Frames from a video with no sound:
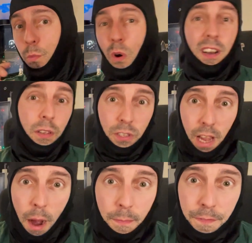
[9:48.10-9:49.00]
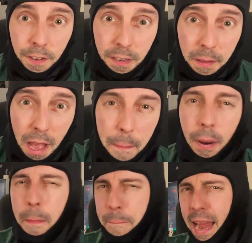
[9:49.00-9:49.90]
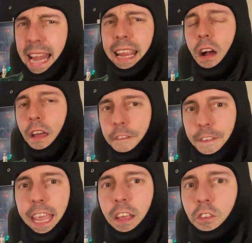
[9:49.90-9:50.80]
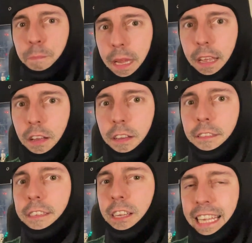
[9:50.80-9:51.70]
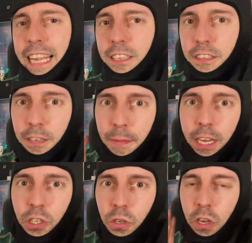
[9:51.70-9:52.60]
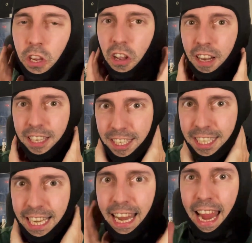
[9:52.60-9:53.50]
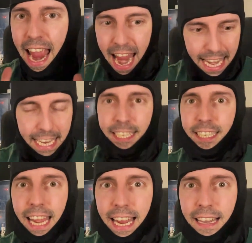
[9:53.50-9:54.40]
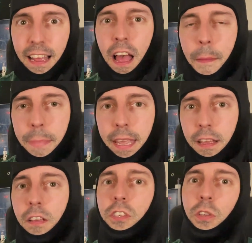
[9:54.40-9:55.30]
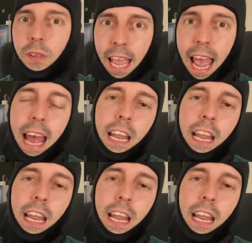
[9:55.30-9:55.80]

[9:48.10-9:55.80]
one, it was comfort, but mainly I think it's because you needed to make sure you couldn't see any skin. Because you can,